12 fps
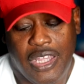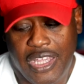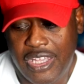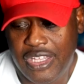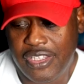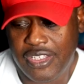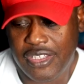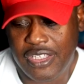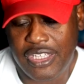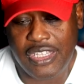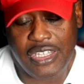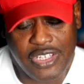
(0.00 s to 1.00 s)
And
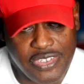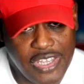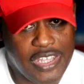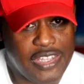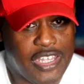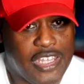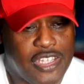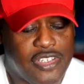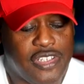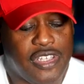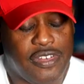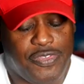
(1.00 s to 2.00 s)
in this day and
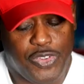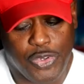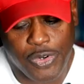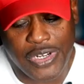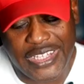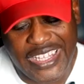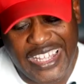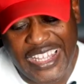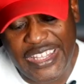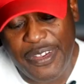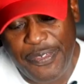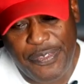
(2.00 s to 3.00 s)
age, if you're an
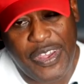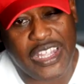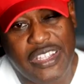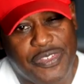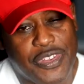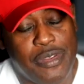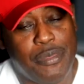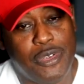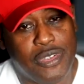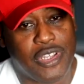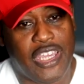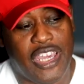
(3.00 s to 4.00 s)
ineffective
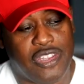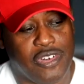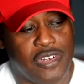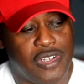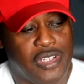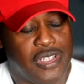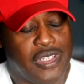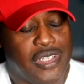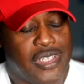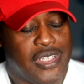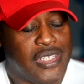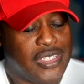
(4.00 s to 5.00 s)
communicator,
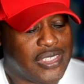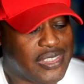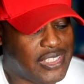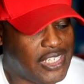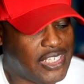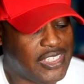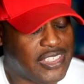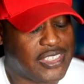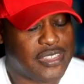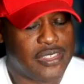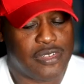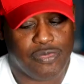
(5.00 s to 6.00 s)

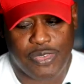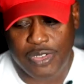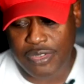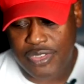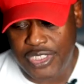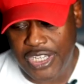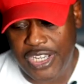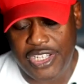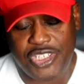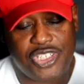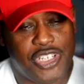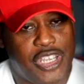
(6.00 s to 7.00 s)
this will
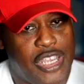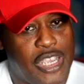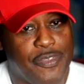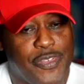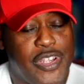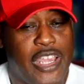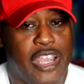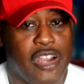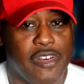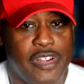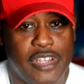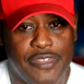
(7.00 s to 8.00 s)
touch every
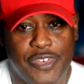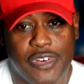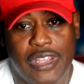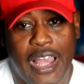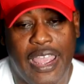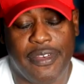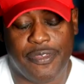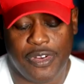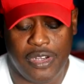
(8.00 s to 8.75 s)
area of your life